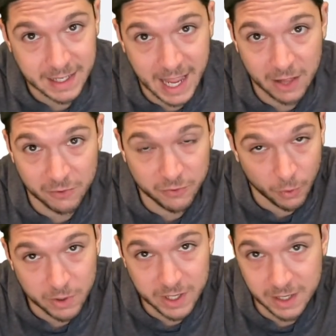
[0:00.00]
to
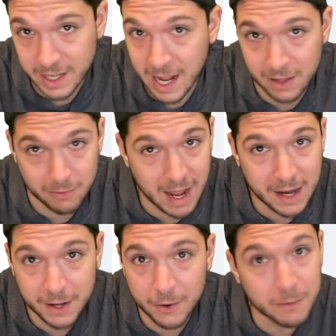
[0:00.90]
California, to
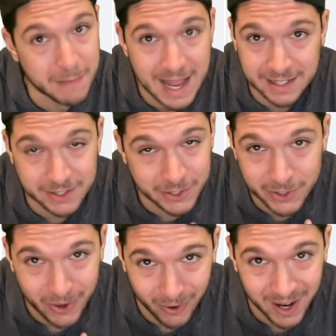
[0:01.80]
Colorado, and back to New
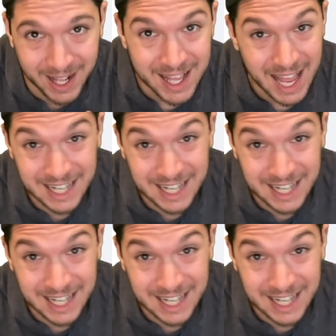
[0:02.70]
York.